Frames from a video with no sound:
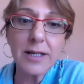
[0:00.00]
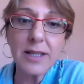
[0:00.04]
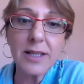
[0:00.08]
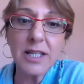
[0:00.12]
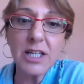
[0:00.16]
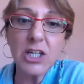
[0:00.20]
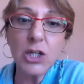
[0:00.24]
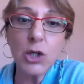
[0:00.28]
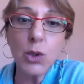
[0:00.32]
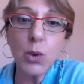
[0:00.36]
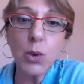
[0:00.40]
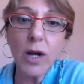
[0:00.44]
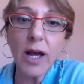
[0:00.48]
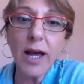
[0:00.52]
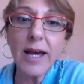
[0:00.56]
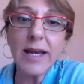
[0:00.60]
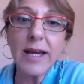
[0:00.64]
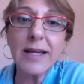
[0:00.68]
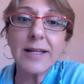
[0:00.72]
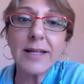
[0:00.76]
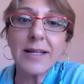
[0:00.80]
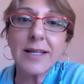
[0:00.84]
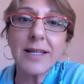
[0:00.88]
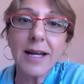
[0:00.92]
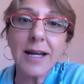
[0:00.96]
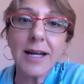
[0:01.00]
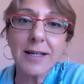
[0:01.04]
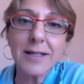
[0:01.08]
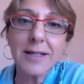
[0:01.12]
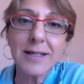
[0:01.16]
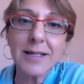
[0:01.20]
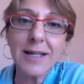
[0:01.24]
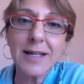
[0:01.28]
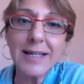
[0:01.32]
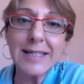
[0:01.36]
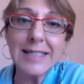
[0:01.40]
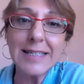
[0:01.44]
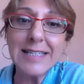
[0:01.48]
the UK in
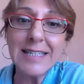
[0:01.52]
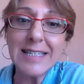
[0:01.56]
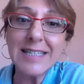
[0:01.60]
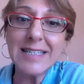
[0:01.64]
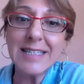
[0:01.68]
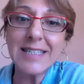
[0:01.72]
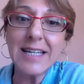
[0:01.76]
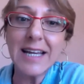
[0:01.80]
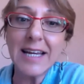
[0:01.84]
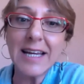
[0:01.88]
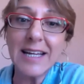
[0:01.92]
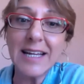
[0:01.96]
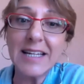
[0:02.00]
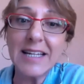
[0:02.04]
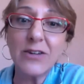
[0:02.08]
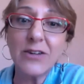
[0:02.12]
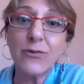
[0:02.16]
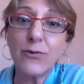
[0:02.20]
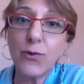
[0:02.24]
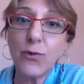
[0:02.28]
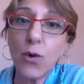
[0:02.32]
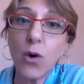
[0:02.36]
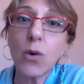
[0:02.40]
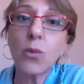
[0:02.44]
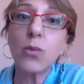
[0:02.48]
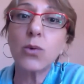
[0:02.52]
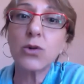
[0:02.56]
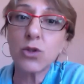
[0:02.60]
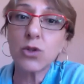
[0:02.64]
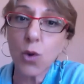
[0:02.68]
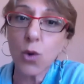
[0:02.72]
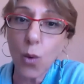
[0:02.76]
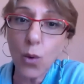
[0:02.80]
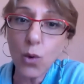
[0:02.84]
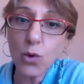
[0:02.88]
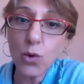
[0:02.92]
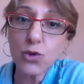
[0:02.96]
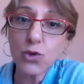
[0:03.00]
1984 was
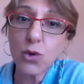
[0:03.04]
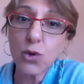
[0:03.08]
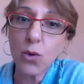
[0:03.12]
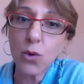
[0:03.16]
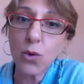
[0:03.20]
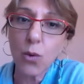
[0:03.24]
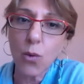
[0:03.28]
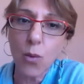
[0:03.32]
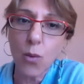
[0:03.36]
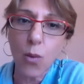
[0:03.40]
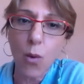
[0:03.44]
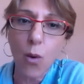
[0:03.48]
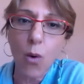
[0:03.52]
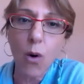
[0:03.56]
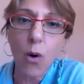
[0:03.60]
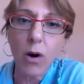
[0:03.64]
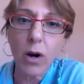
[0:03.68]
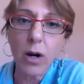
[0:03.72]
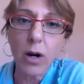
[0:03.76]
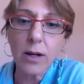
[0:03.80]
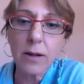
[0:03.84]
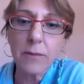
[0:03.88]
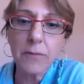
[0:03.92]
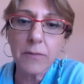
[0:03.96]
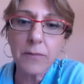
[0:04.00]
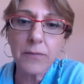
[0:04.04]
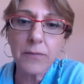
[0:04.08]
also a war.